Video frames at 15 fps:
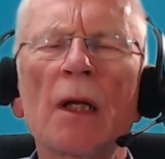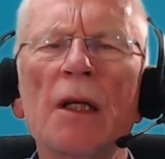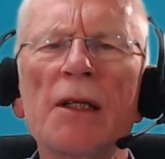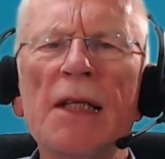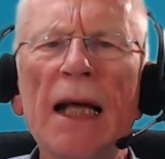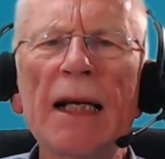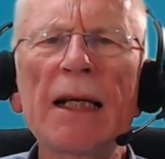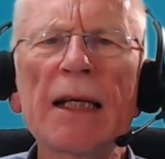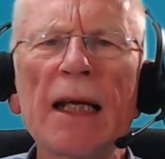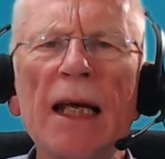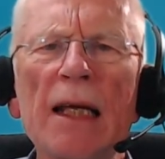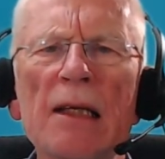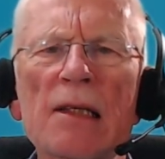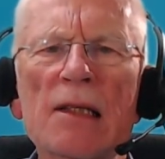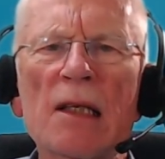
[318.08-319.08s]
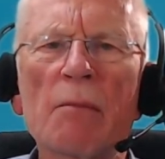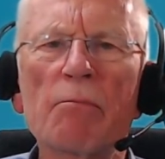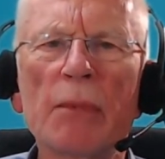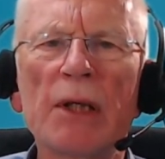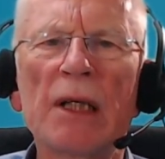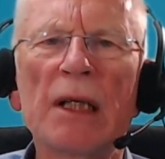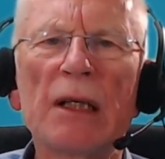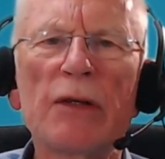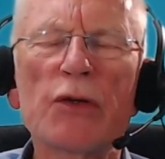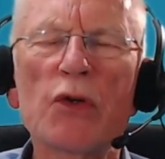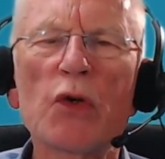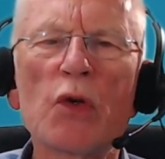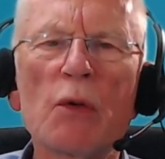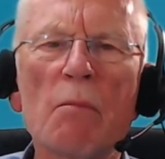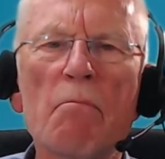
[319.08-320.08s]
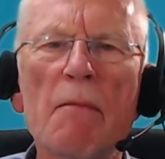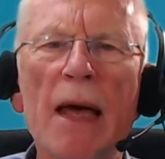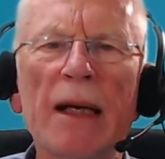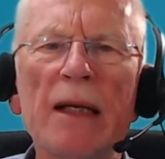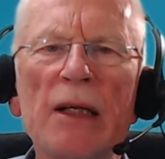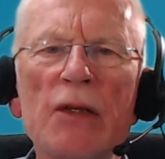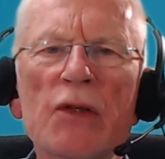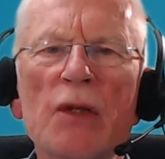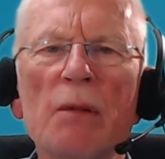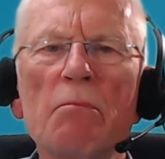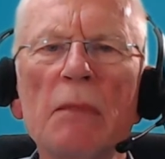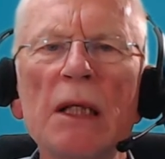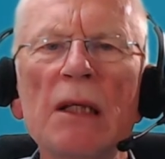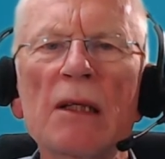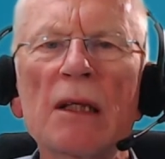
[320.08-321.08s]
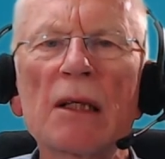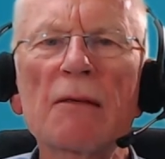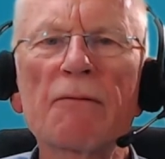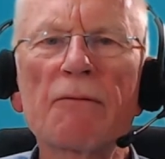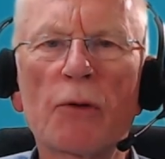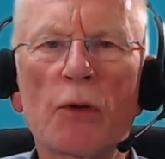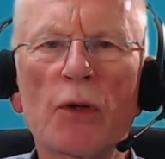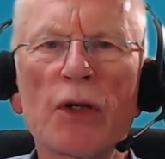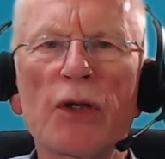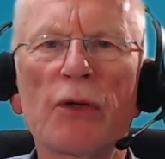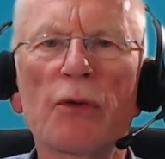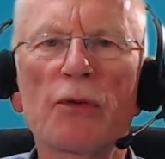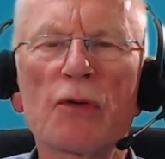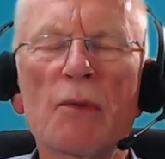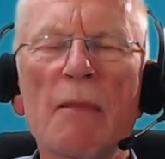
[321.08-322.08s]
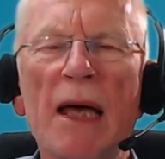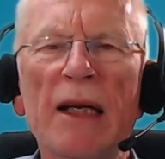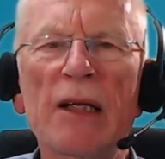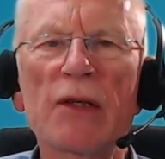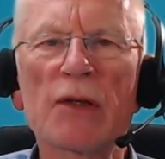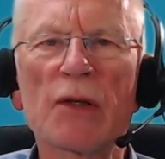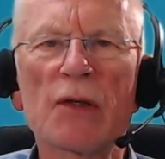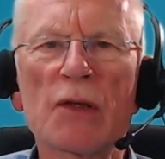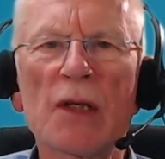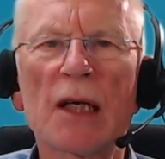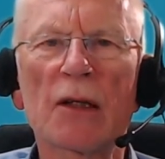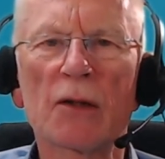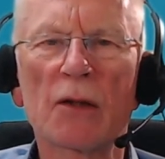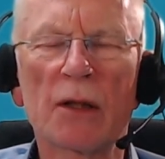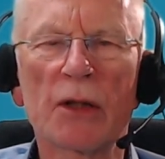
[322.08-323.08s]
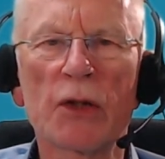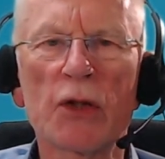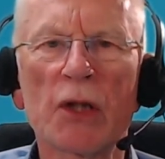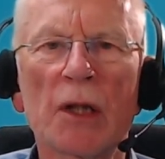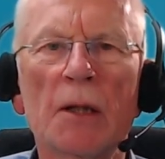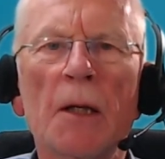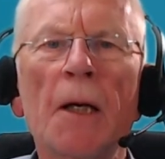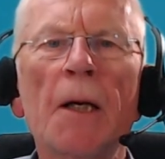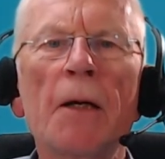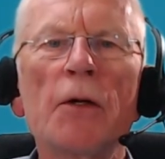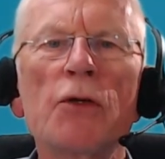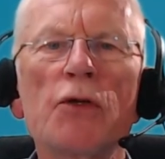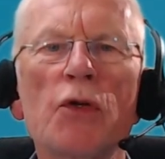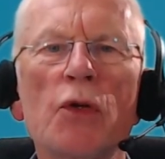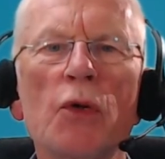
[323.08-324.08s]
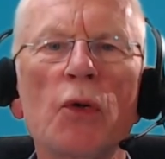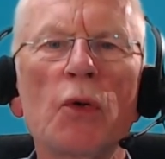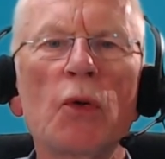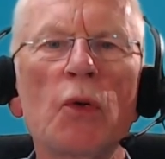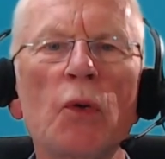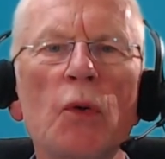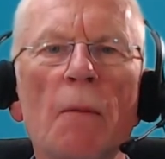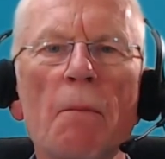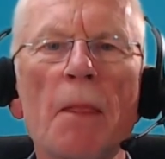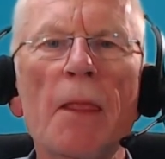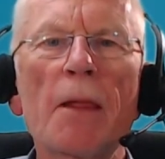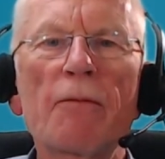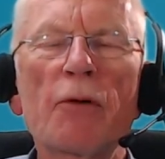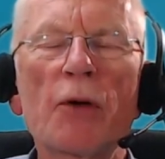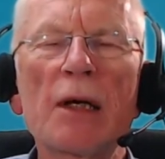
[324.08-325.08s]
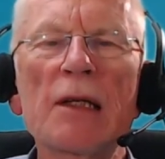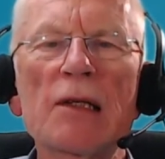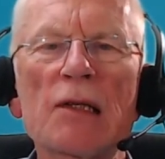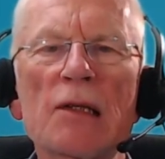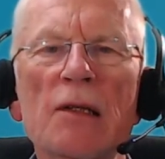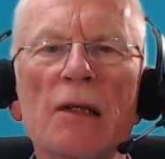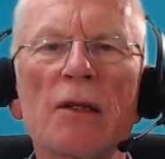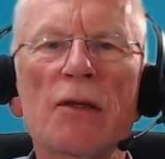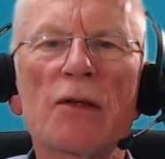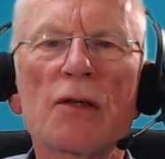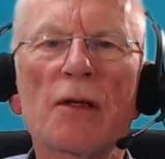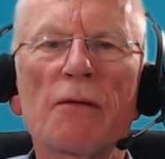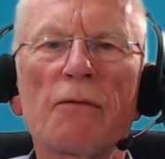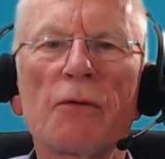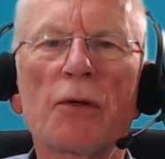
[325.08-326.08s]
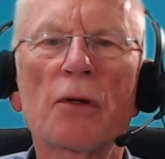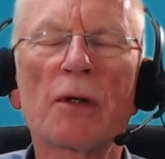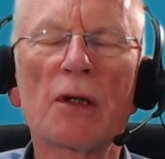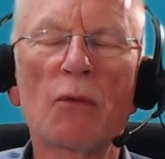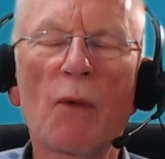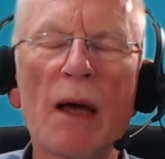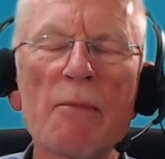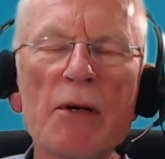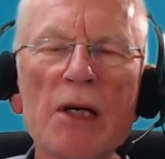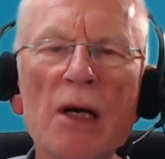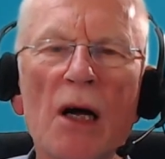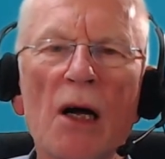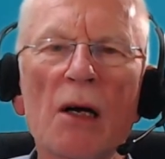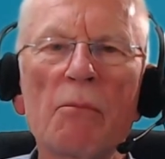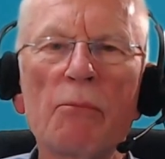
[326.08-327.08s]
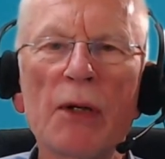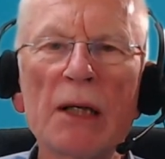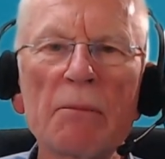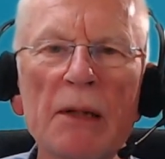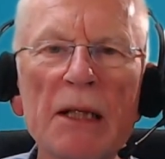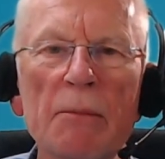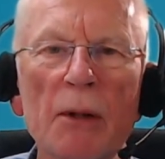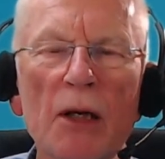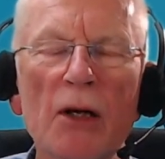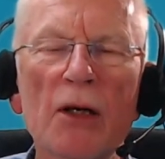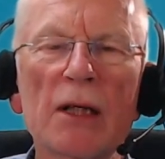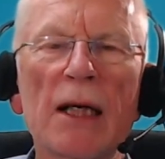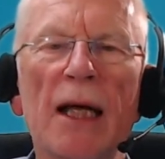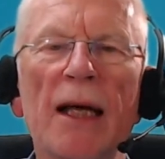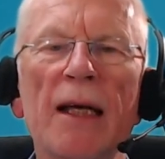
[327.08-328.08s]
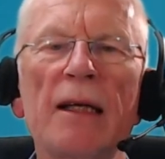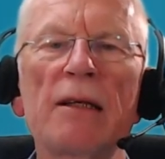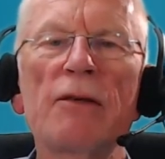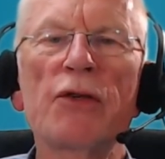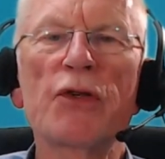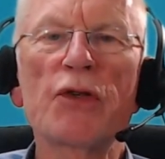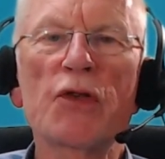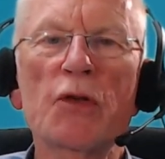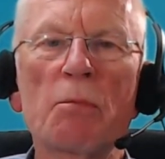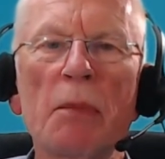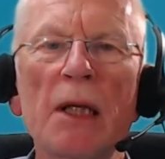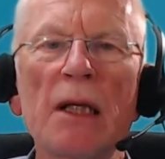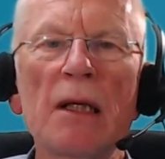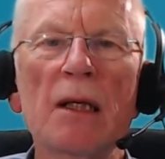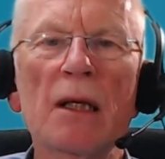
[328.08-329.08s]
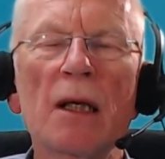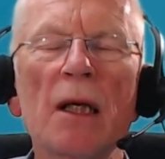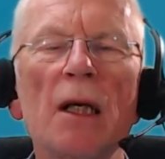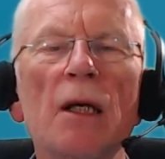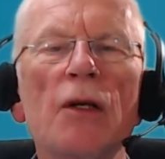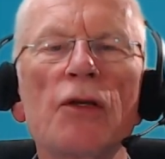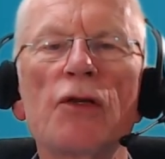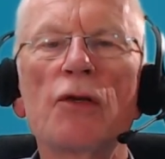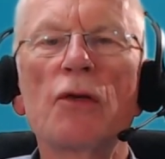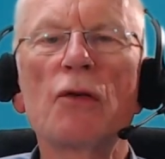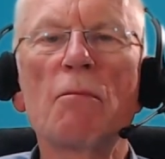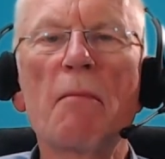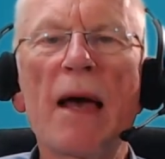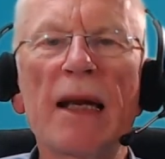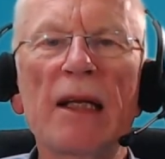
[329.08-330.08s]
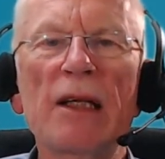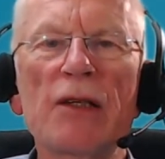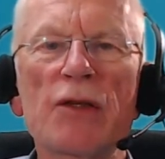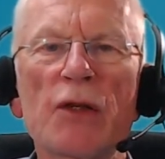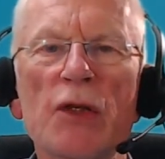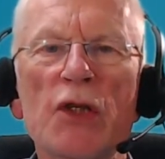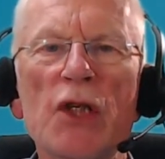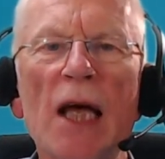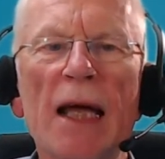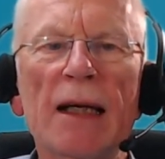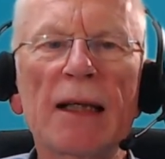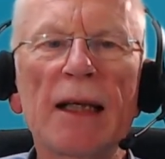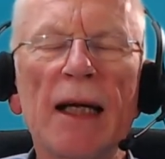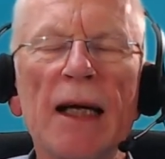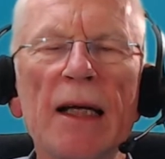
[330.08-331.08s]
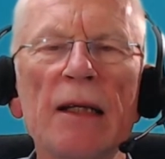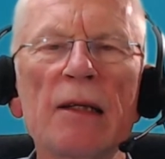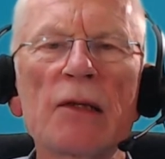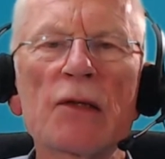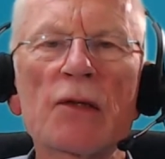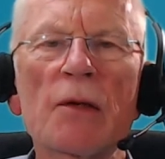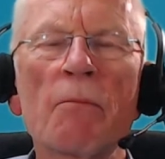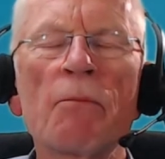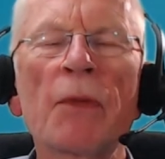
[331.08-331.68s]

delegate somebody to manage the meeting for you, to manage this technology. For instance, if you're in a webinar, bring people online to speak, to manage the chat lines,